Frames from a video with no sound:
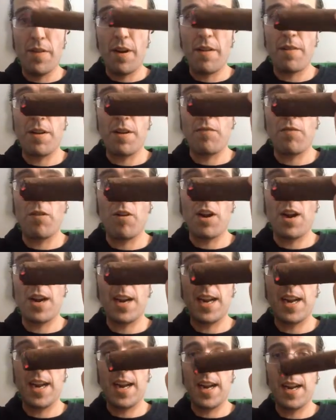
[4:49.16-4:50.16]
Very
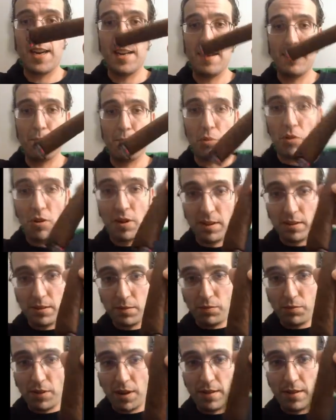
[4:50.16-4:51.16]
rock hard. It's
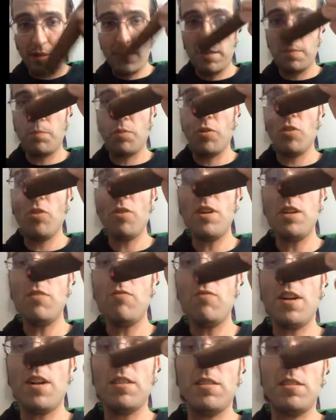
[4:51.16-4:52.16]
box pressed. It's
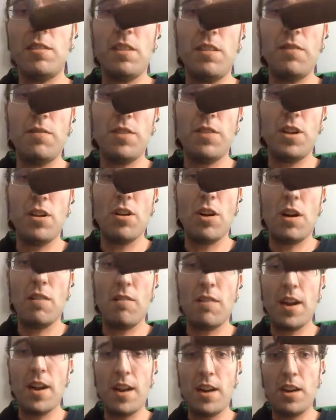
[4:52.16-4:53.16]
burning relatively
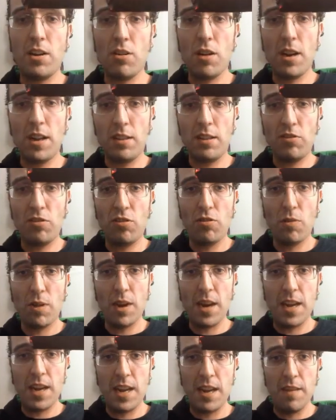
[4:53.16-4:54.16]
alright, not
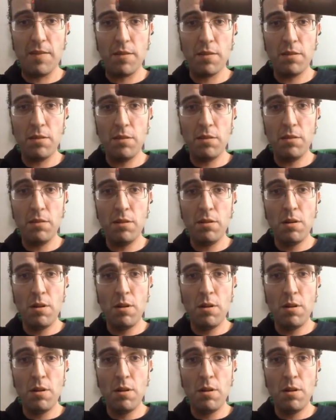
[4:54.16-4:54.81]
too uneven.